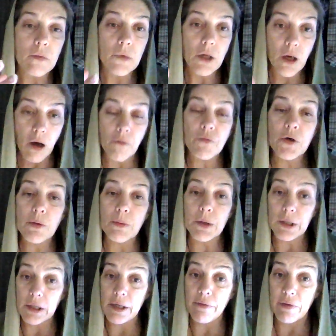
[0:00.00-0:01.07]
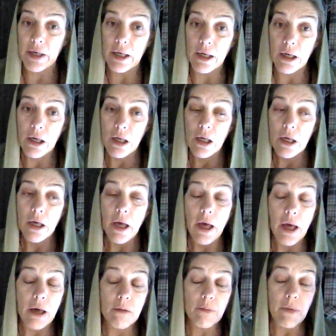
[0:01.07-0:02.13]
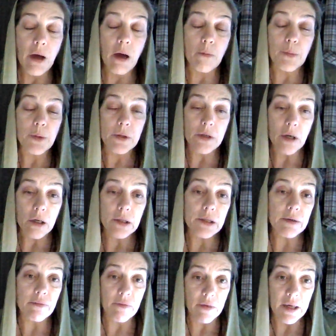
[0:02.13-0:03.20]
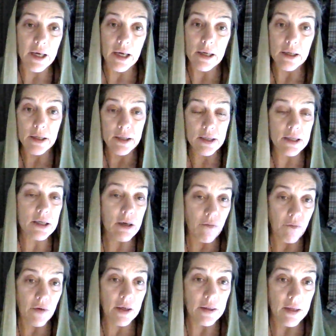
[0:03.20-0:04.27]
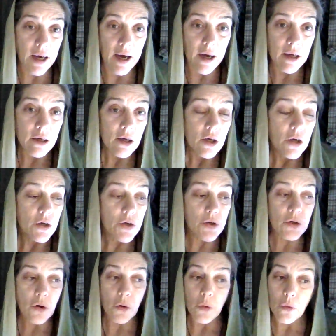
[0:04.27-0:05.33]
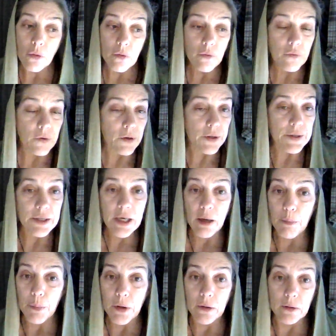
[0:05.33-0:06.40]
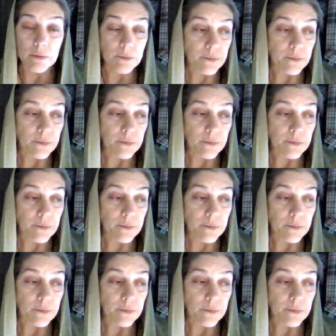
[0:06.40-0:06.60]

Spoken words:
comfortable living on productive land and stuff like that. So, for example,